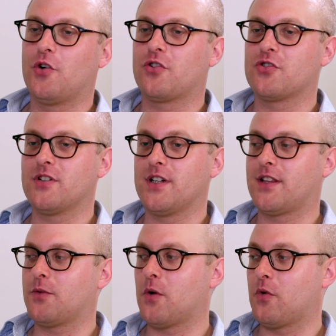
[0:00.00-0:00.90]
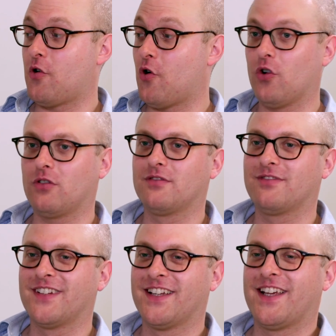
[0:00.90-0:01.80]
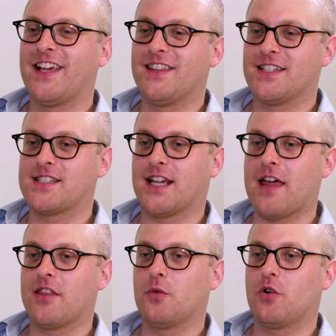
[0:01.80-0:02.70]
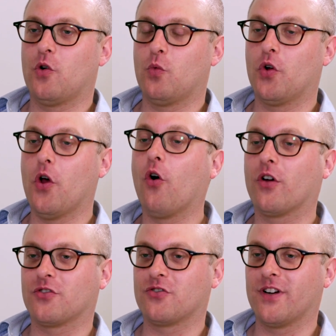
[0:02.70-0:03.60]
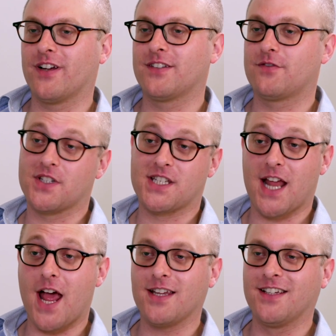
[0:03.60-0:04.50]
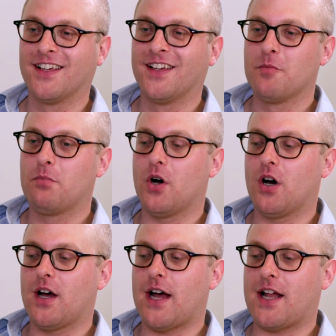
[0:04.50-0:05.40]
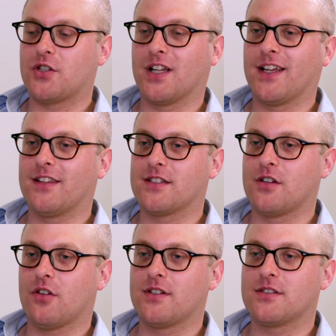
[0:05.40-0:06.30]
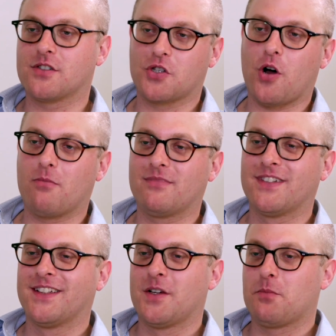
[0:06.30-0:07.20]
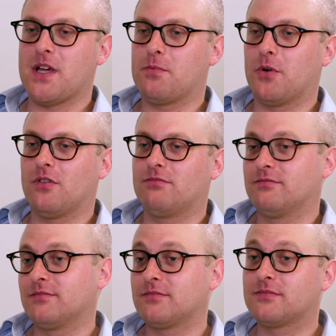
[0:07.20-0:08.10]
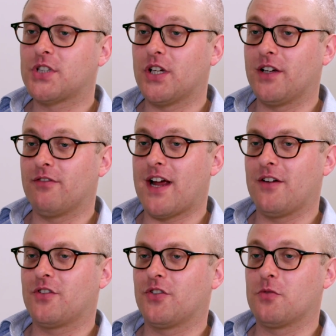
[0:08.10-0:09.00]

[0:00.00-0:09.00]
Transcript: an orchestra and you think, well, we're all in this together, we're all one orchestra for today. Yeah. But actually, there's nothing to stop people turning round to